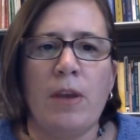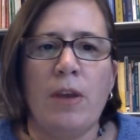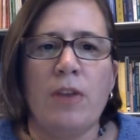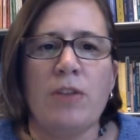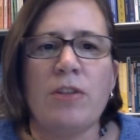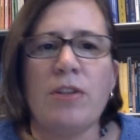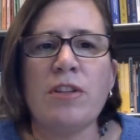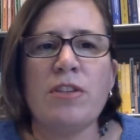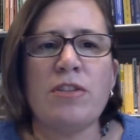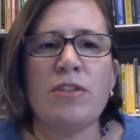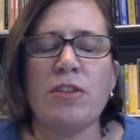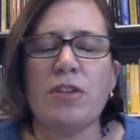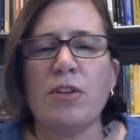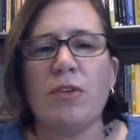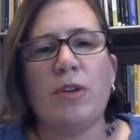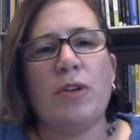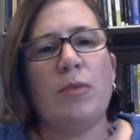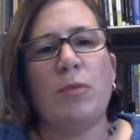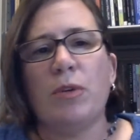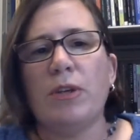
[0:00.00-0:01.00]
So this
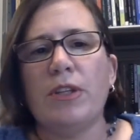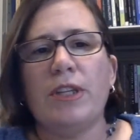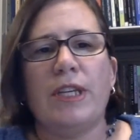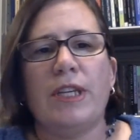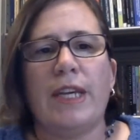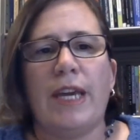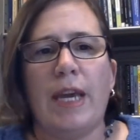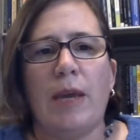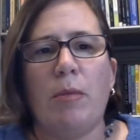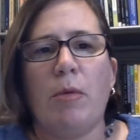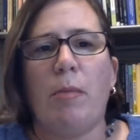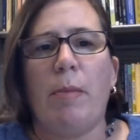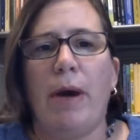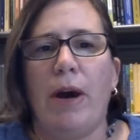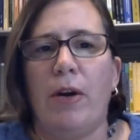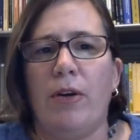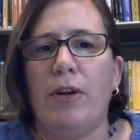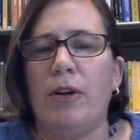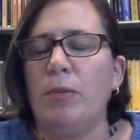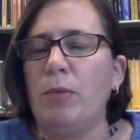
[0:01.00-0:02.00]
theory really came
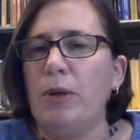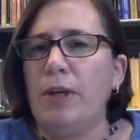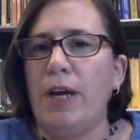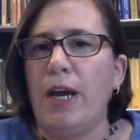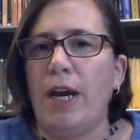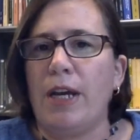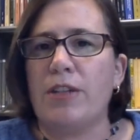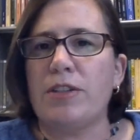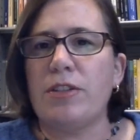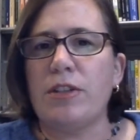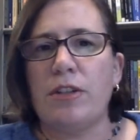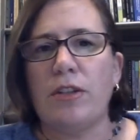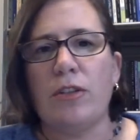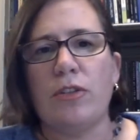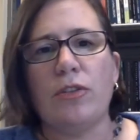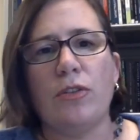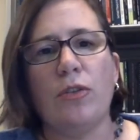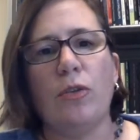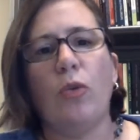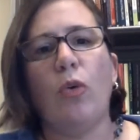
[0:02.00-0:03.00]
about in reaction
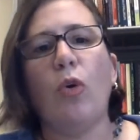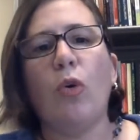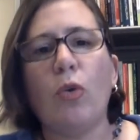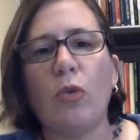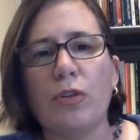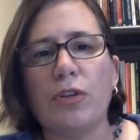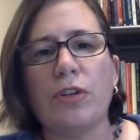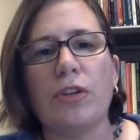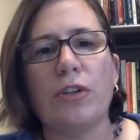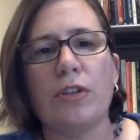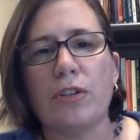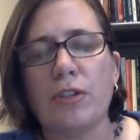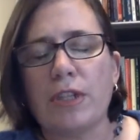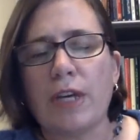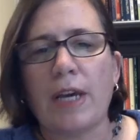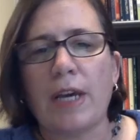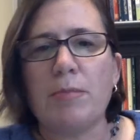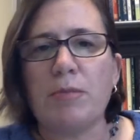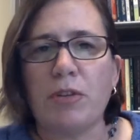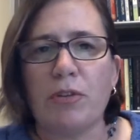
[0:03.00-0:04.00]
to older
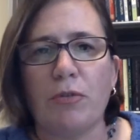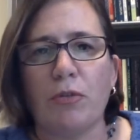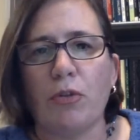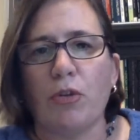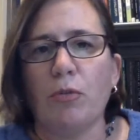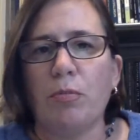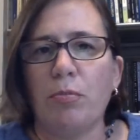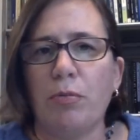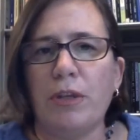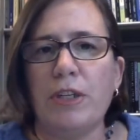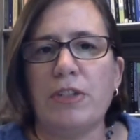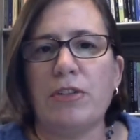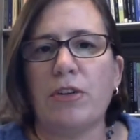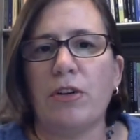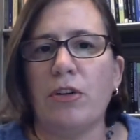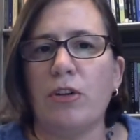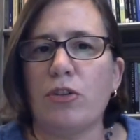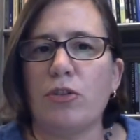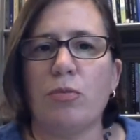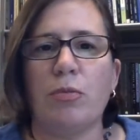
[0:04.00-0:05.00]
types of group
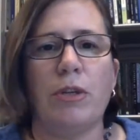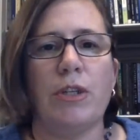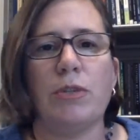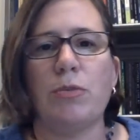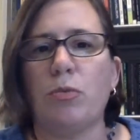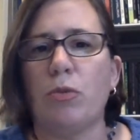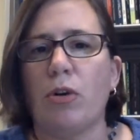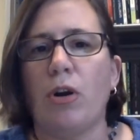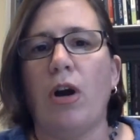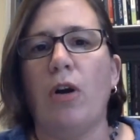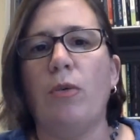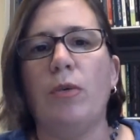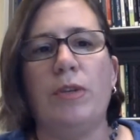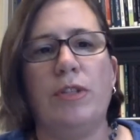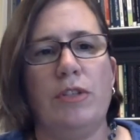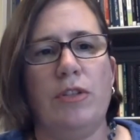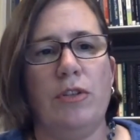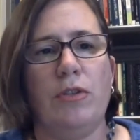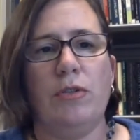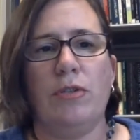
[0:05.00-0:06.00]
research, which were
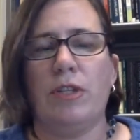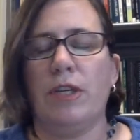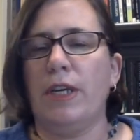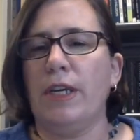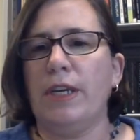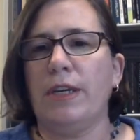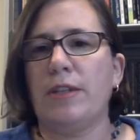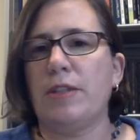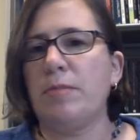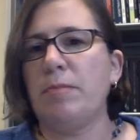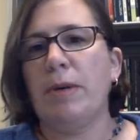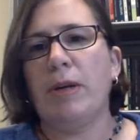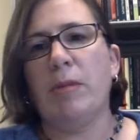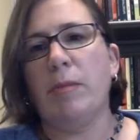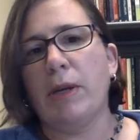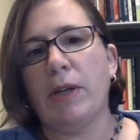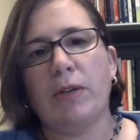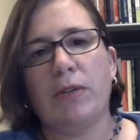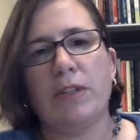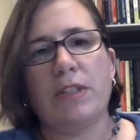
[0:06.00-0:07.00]
always using
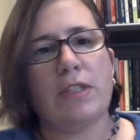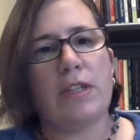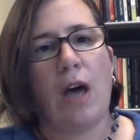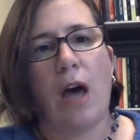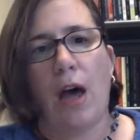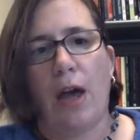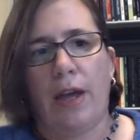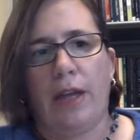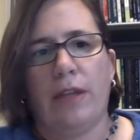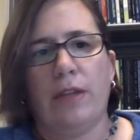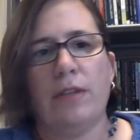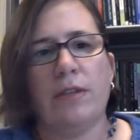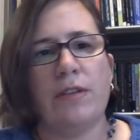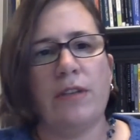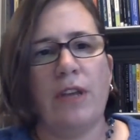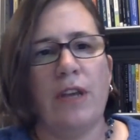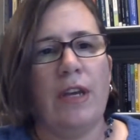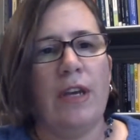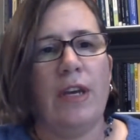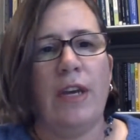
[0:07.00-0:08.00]
experimental designs.
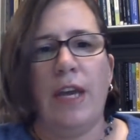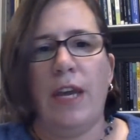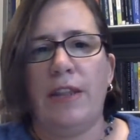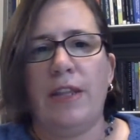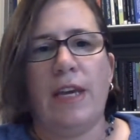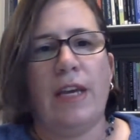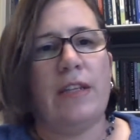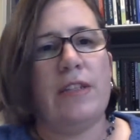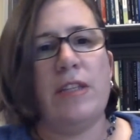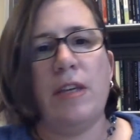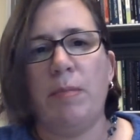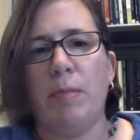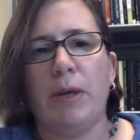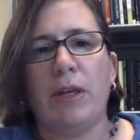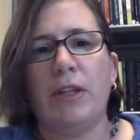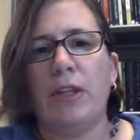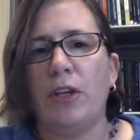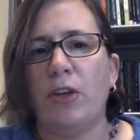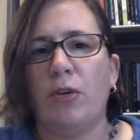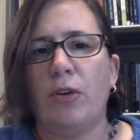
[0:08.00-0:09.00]
And they
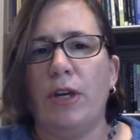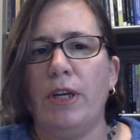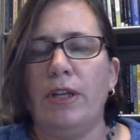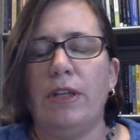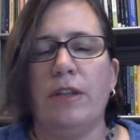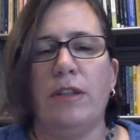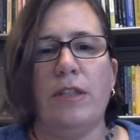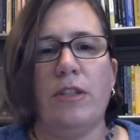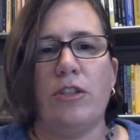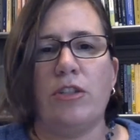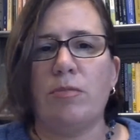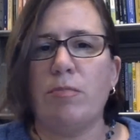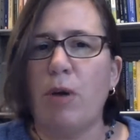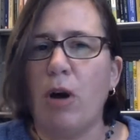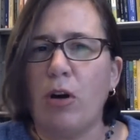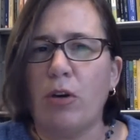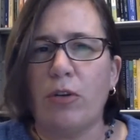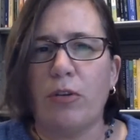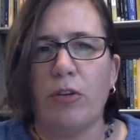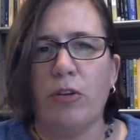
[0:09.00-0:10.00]
typically created these
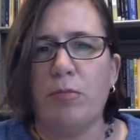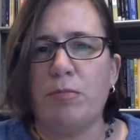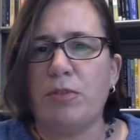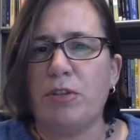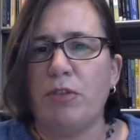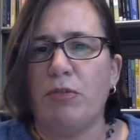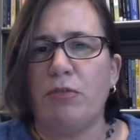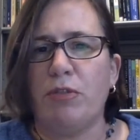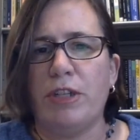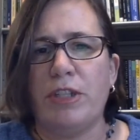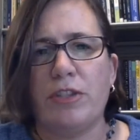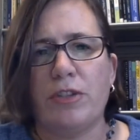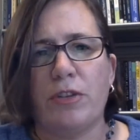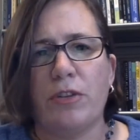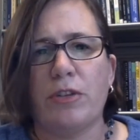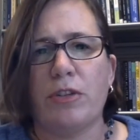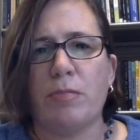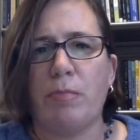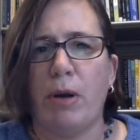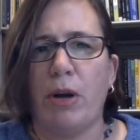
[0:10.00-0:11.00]
small groups of
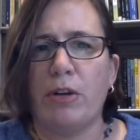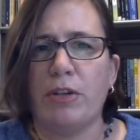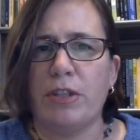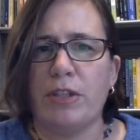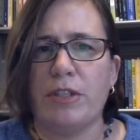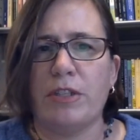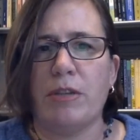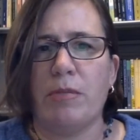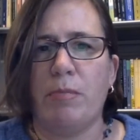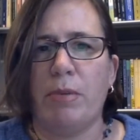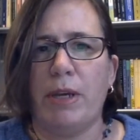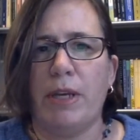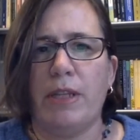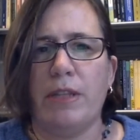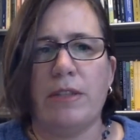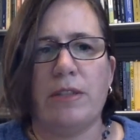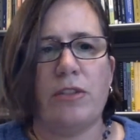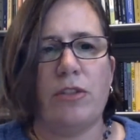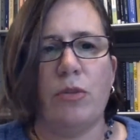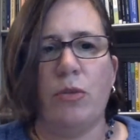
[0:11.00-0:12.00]
research
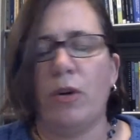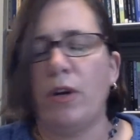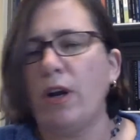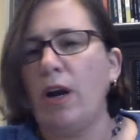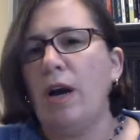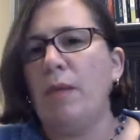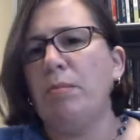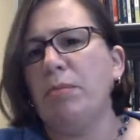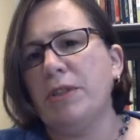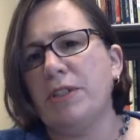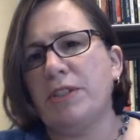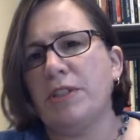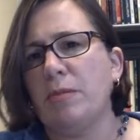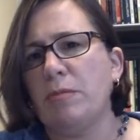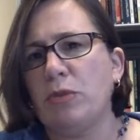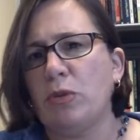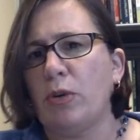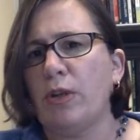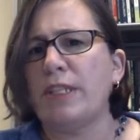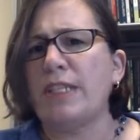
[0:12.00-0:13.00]
participants to accomplish some
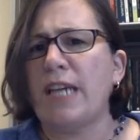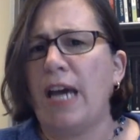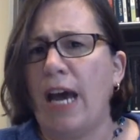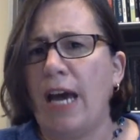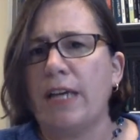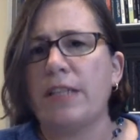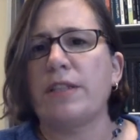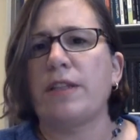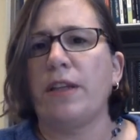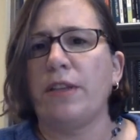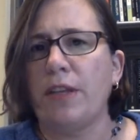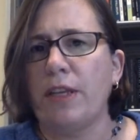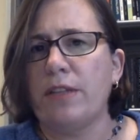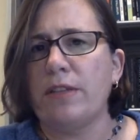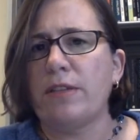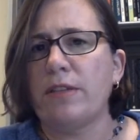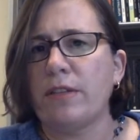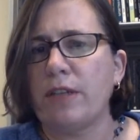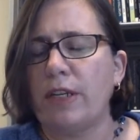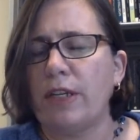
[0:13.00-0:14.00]
sort of task and then
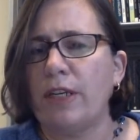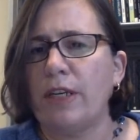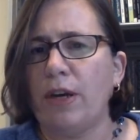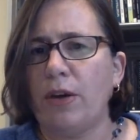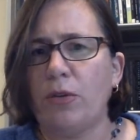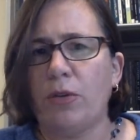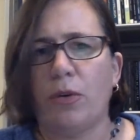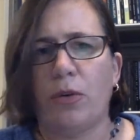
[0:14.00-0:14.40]
studied how the